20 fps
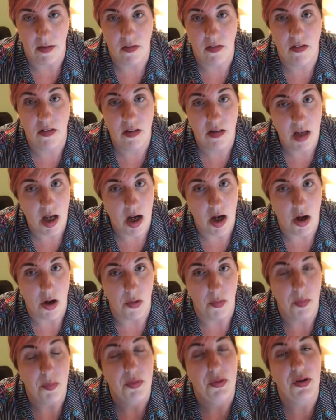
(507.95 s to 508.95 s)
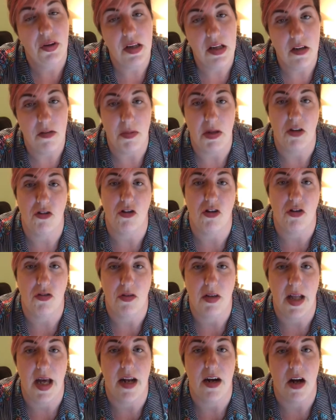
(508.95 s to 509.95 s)
So please make sure you're
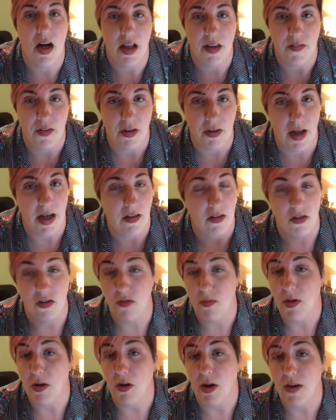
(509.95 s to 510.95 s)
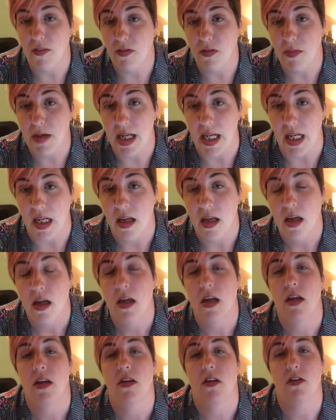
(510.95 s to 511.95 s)
doing that in all of your classes. You've been great for me,
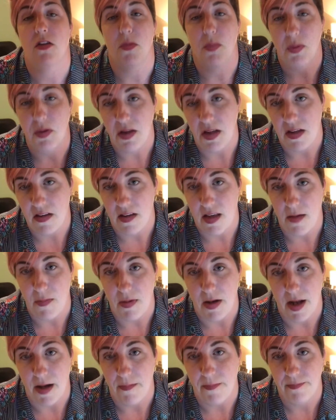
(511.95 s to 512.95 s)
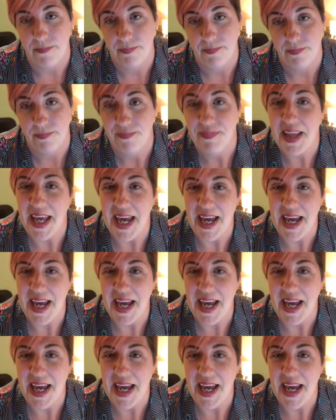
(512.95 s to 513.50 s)
so please keep it up. Okay,